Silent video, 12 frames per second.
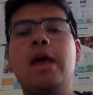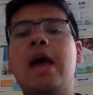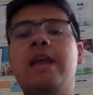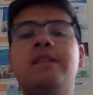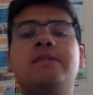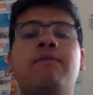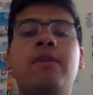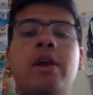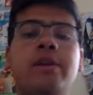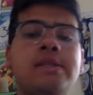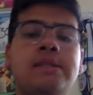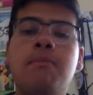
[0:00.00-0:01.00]
And it's a
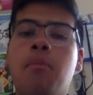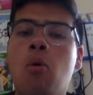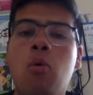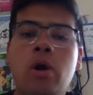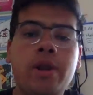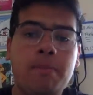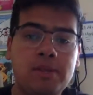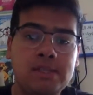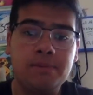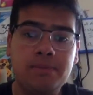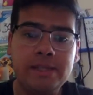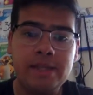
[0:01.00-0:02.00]
very simple one, but
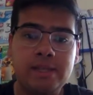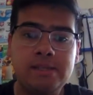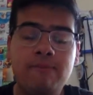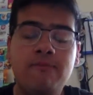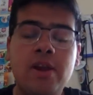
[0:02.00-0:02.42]
something that is